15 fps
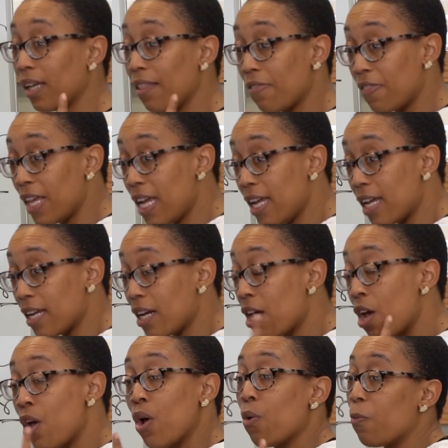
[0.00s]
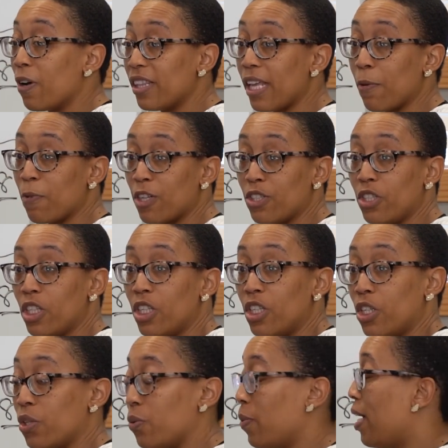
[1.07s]
Then what they want you to
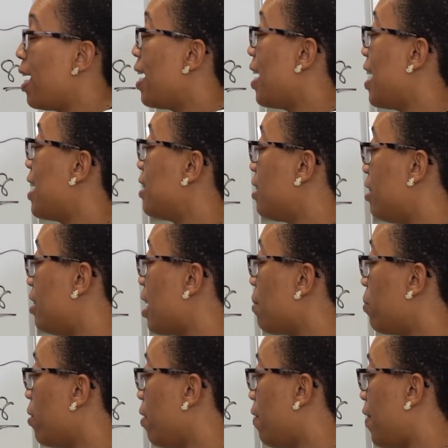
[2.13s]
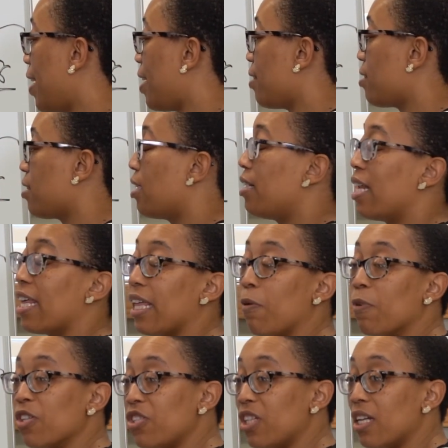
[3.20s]
do is double this. Now they
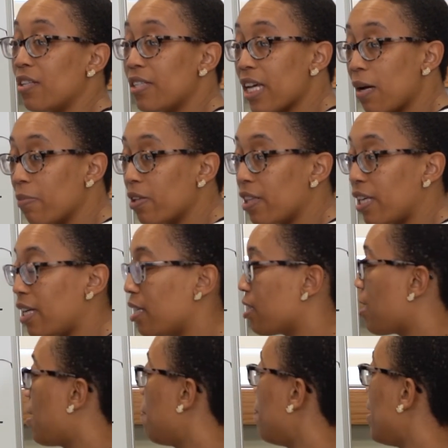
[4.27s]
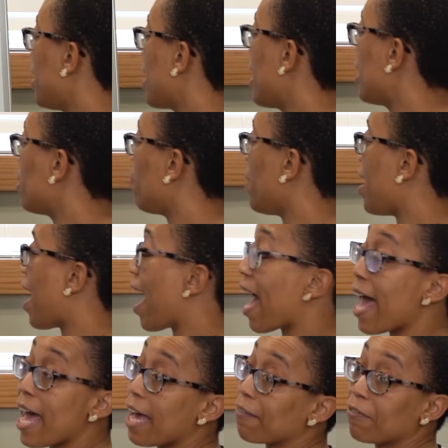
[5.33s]
want you to double this because we
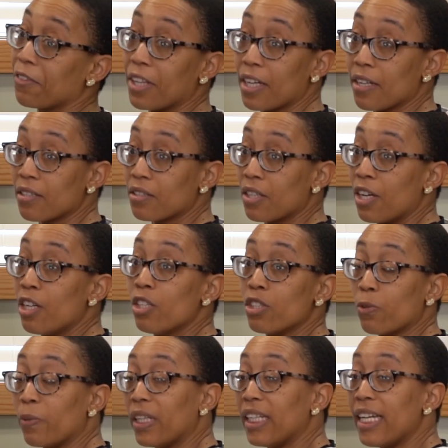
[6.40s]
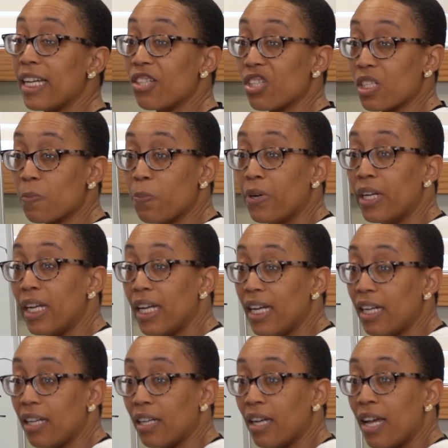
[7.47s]
have this. So really it's just
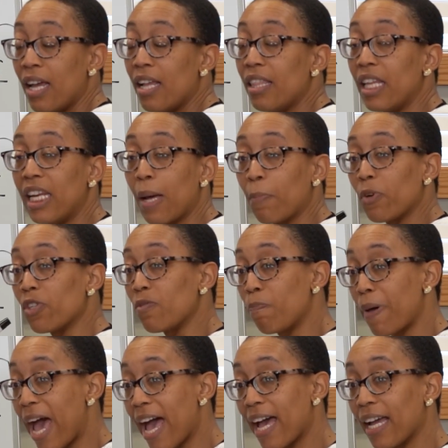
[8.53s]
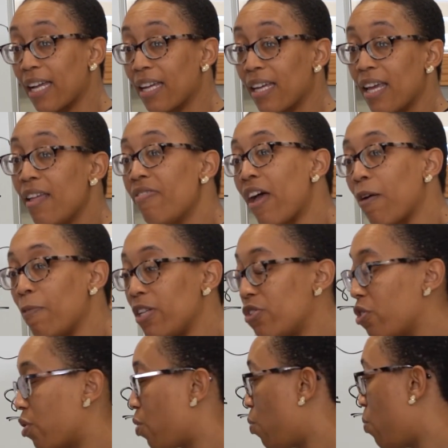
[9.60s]
putting the numbers back that we
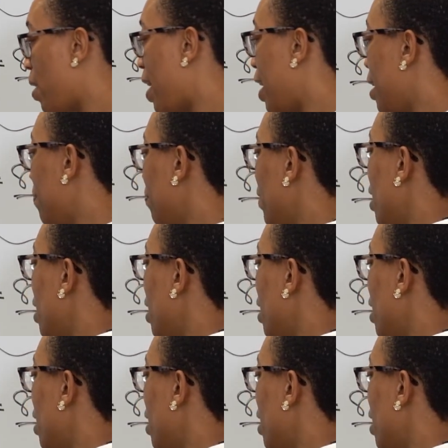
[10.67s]
took away.